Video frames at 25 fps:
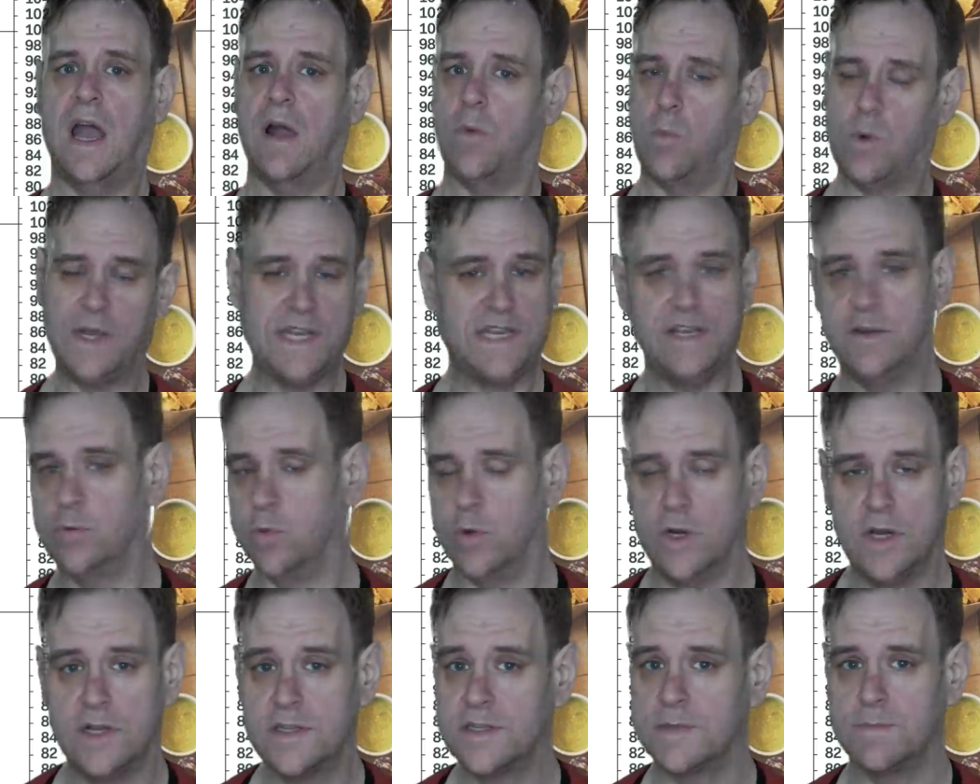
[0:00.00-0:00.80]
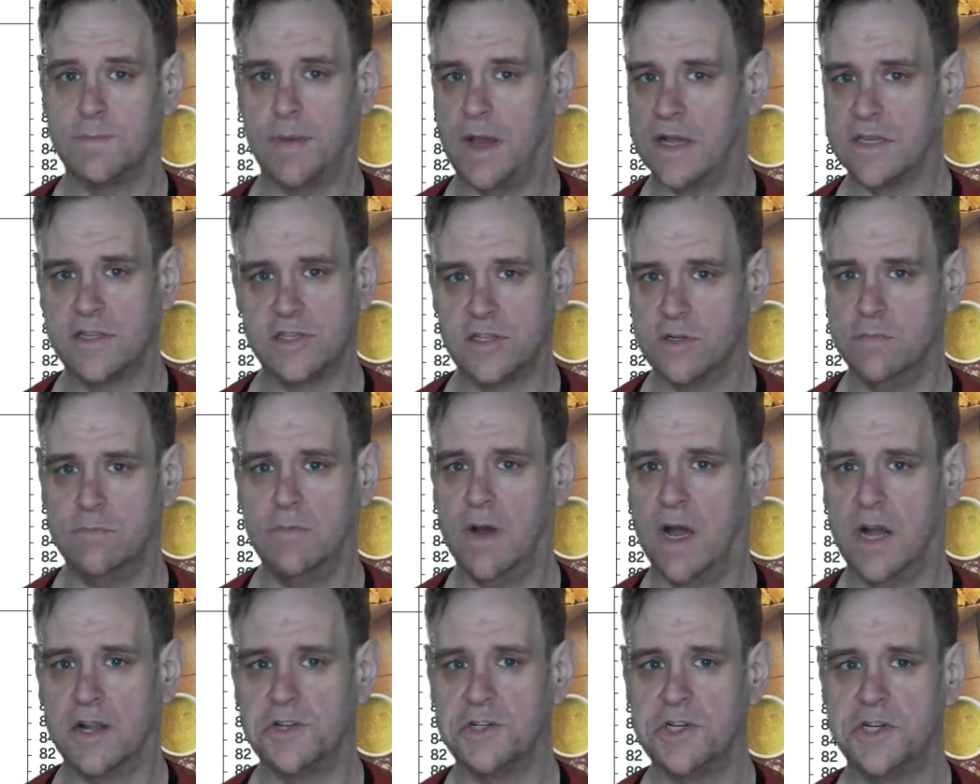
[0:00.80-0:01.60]
We did worse by some
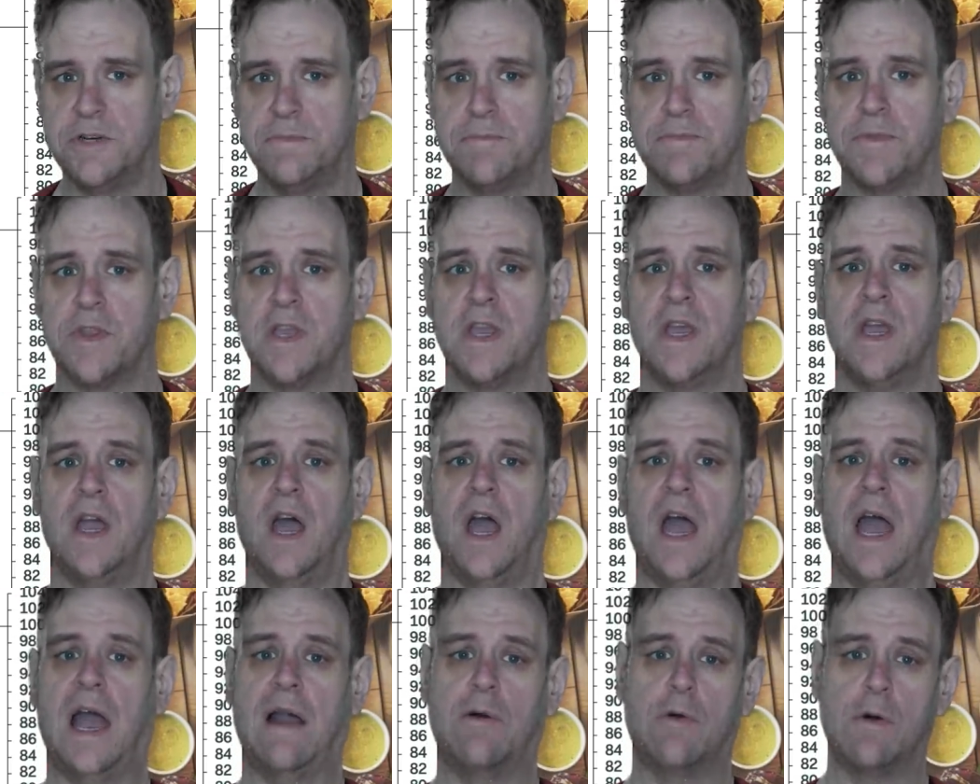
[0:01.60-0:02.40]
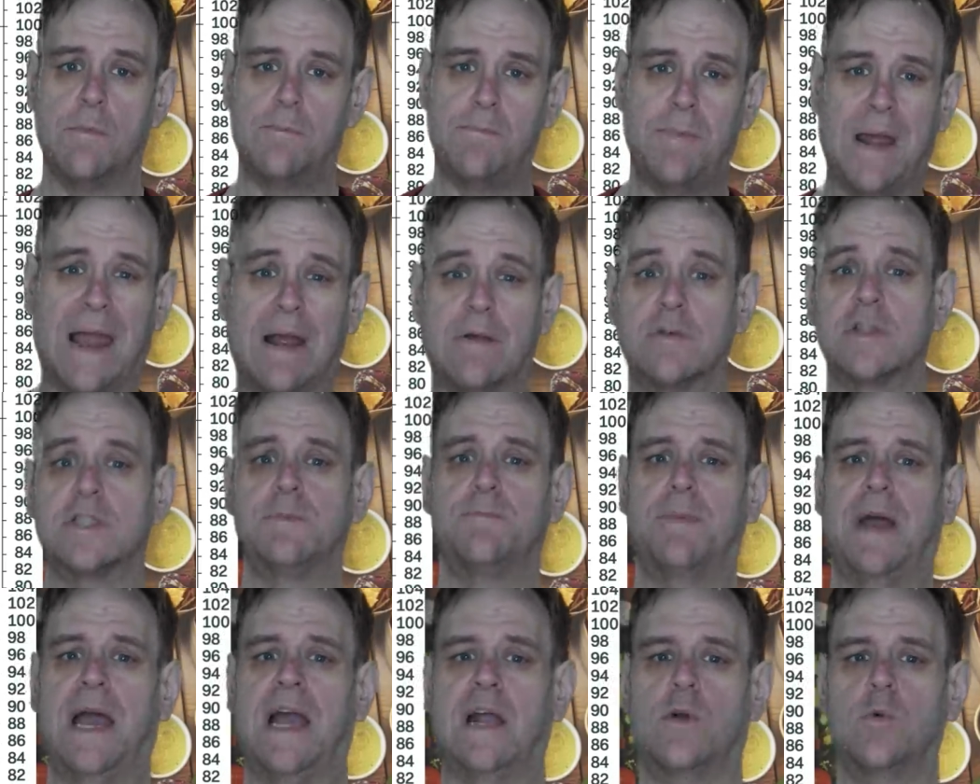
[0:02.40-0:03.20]
margin. Our bounce
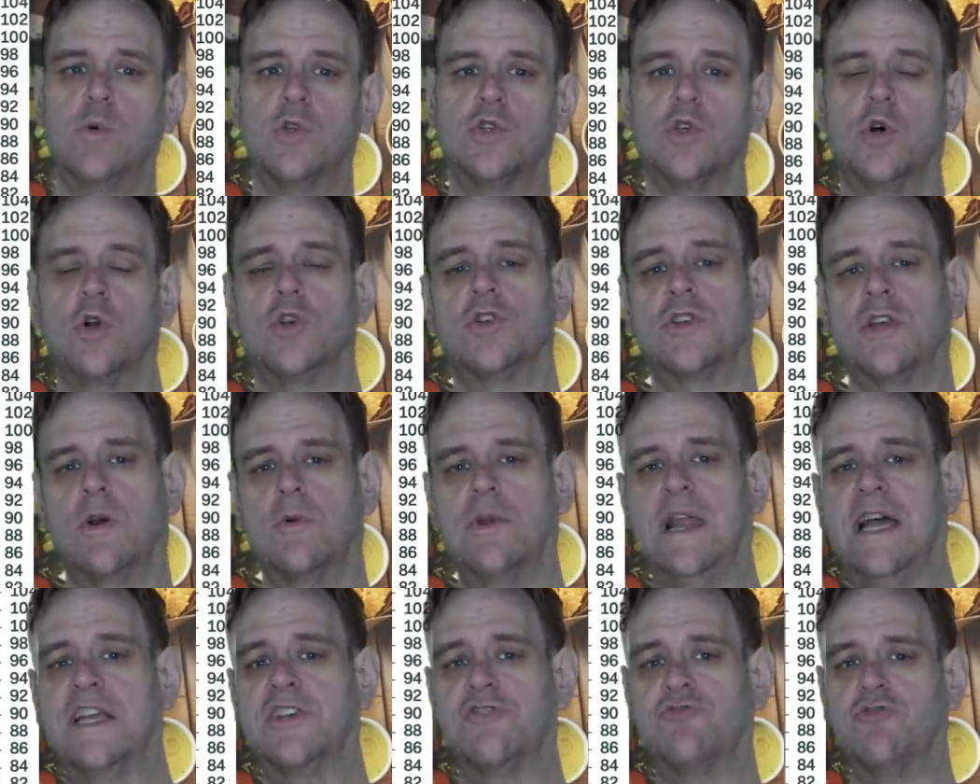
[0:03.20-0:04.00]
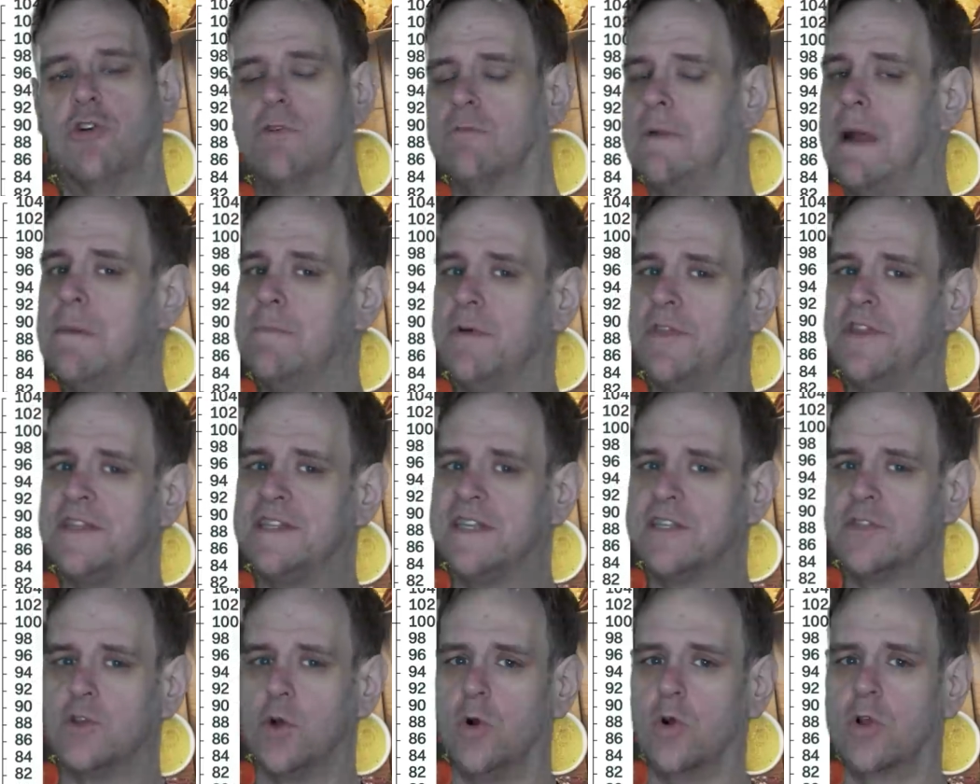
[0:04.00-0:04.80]
back was also less strong. Remember, this
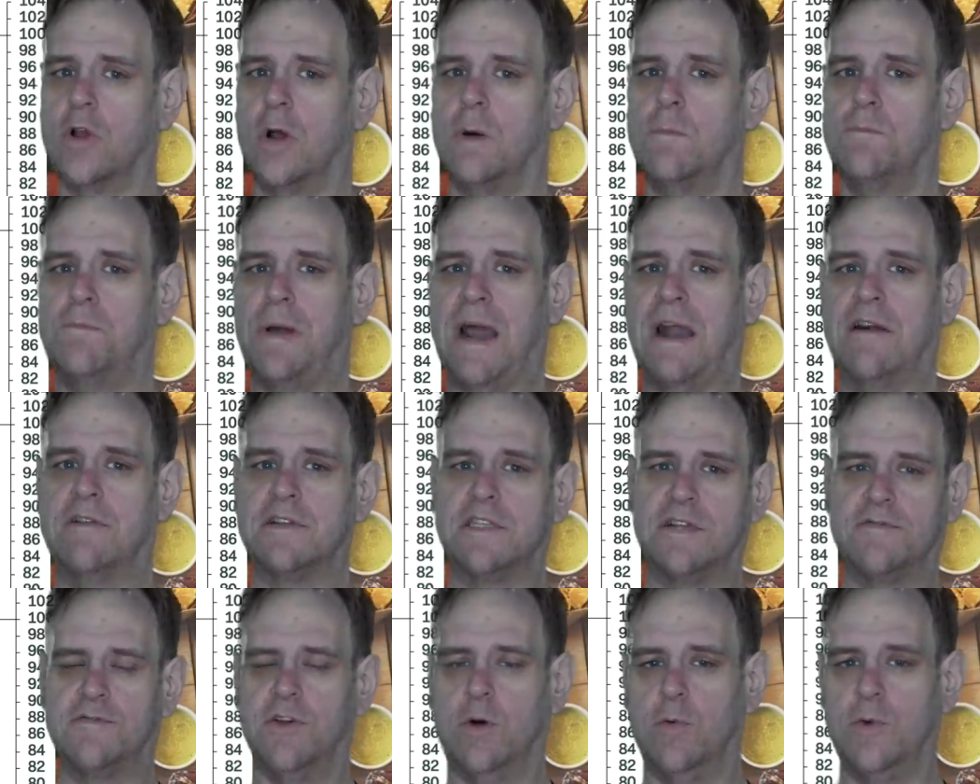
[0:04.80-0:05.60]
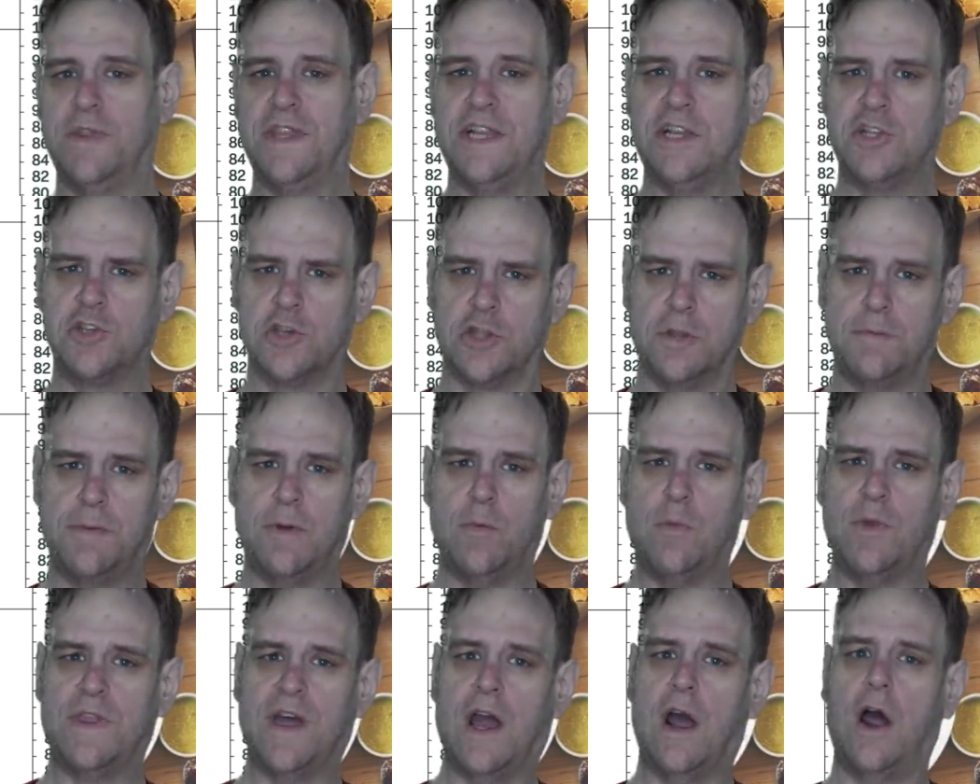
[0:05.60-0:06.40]
is all comparative, not with each other,
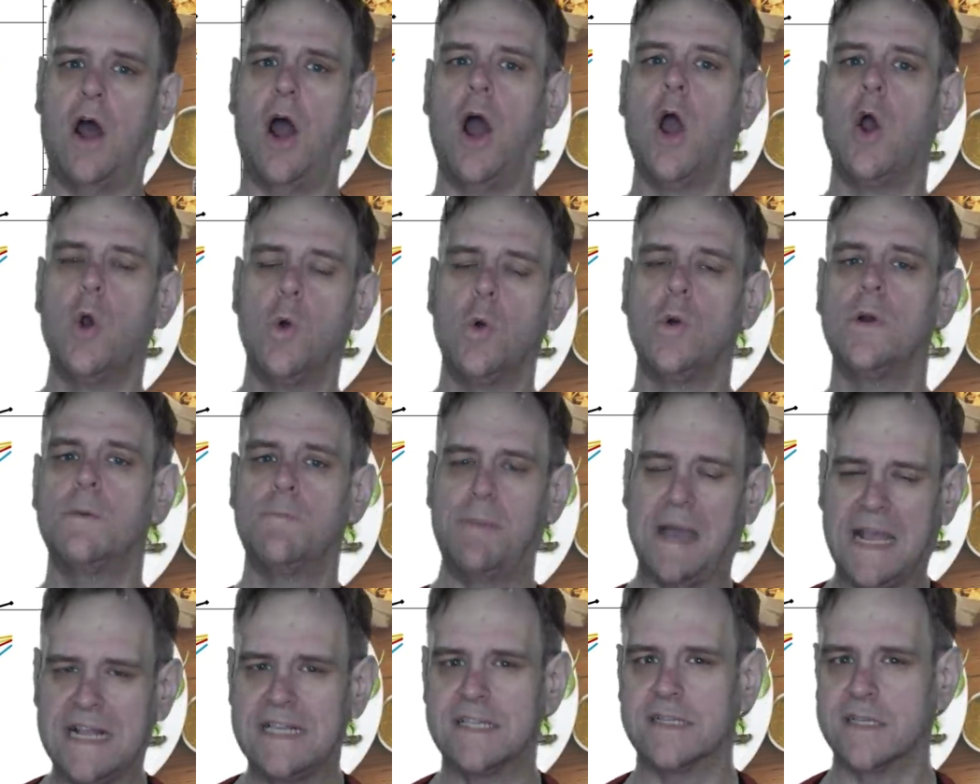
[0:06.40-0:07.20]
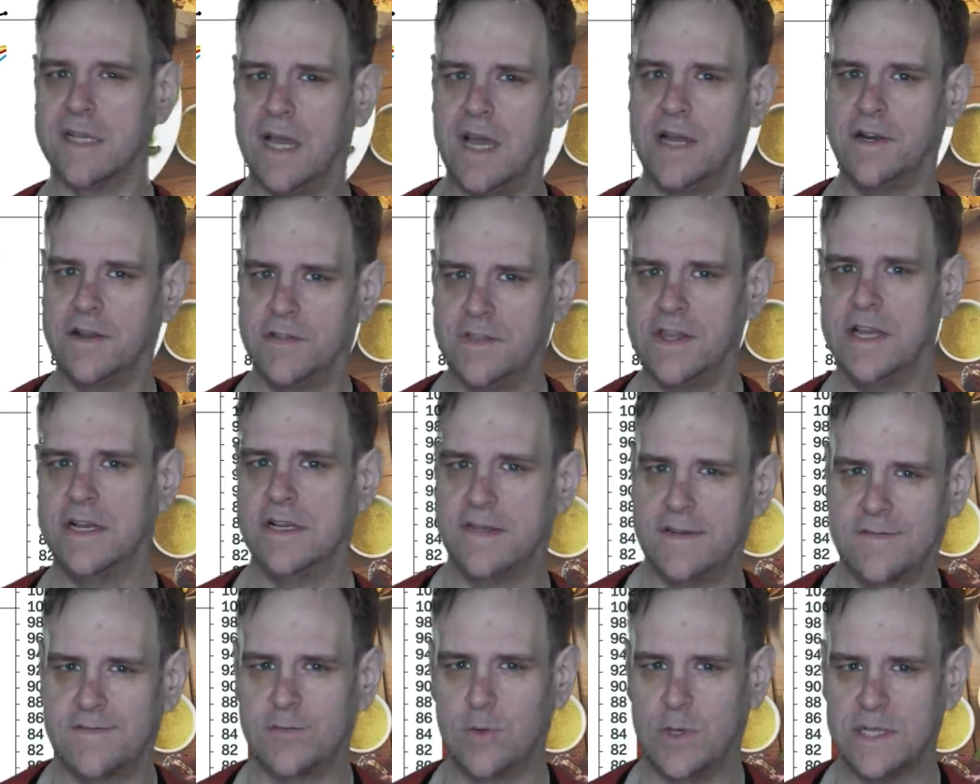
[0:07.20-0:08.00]
but with our own baseline at the end
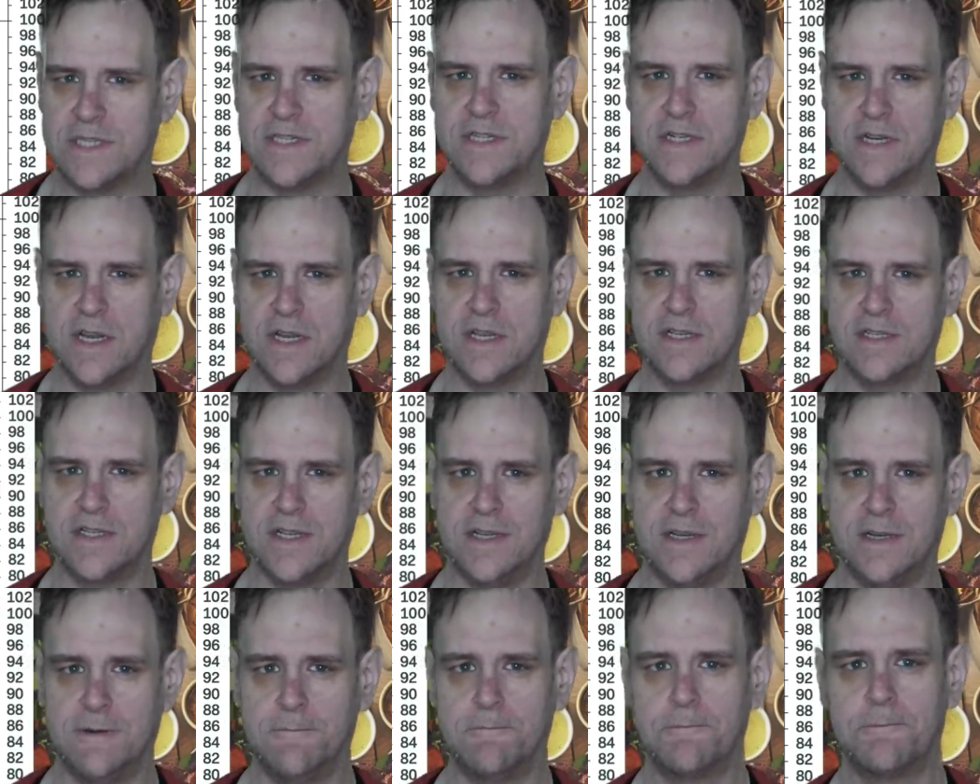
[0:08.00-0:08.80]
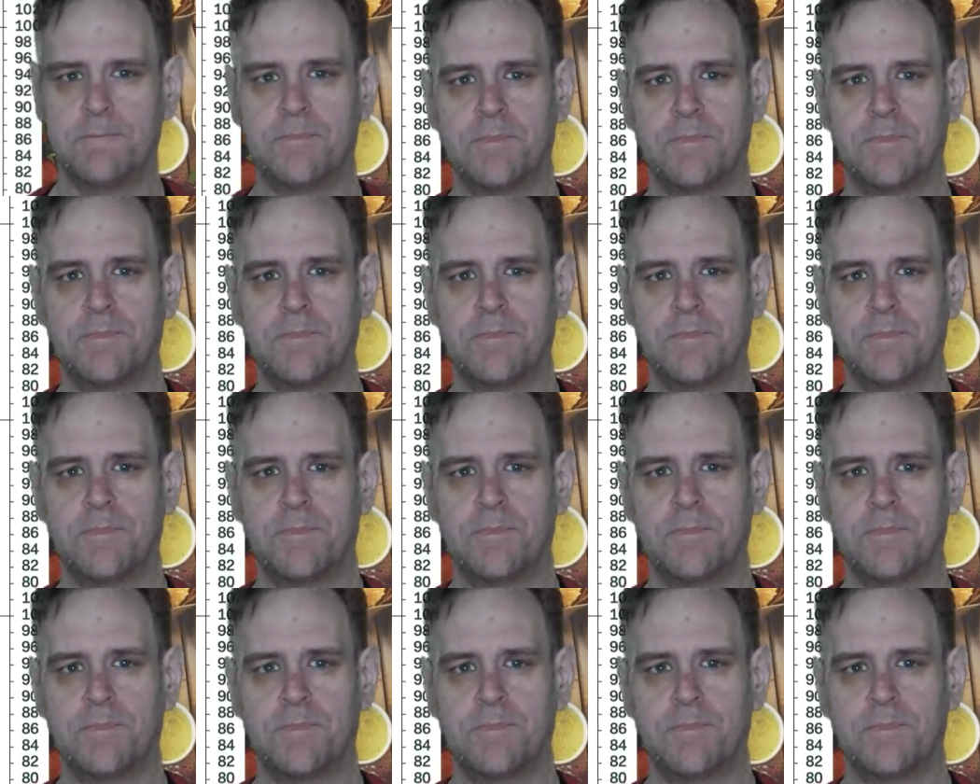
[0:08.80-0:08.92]
of 2019.